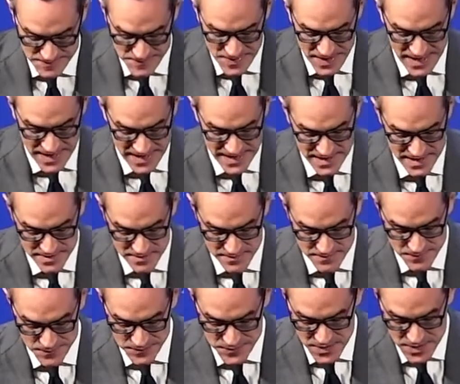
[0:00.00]
And
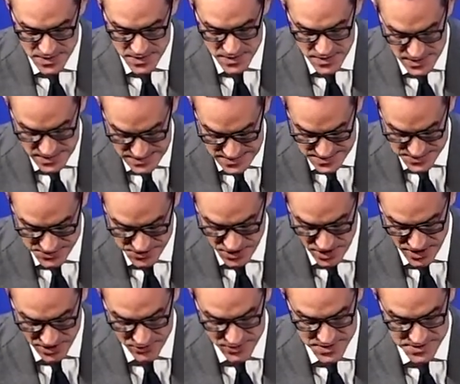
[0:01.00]
the
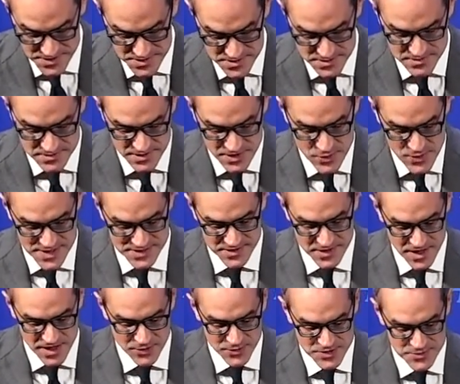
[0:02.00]
Congress, the US
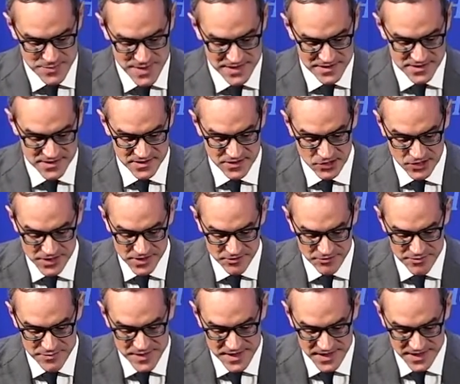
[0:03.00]
Congress, made this clear
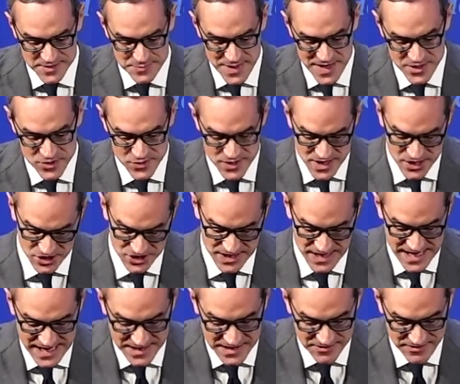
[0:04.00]
from the Expatriation
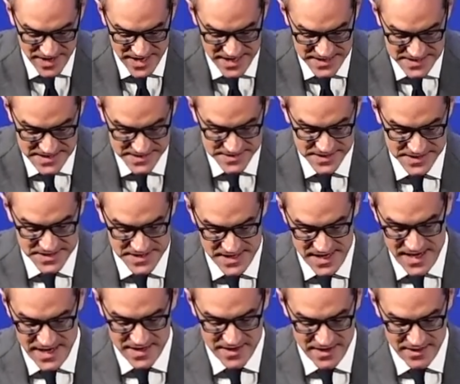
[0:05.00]
Act of
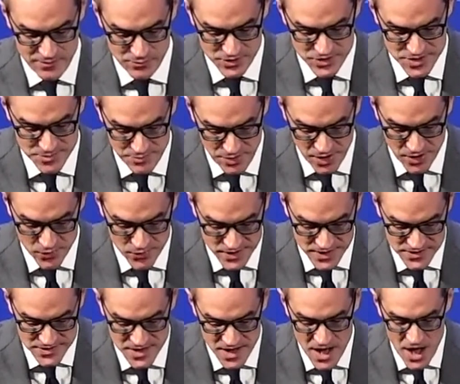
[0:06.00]
1868, which in part
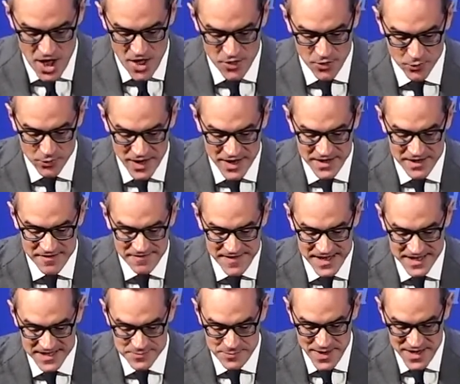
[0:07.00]
reads, "The right of
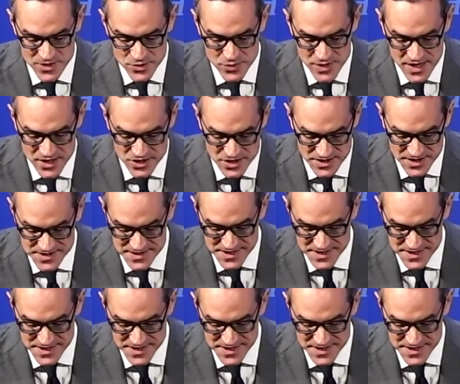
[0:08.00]
expatriation is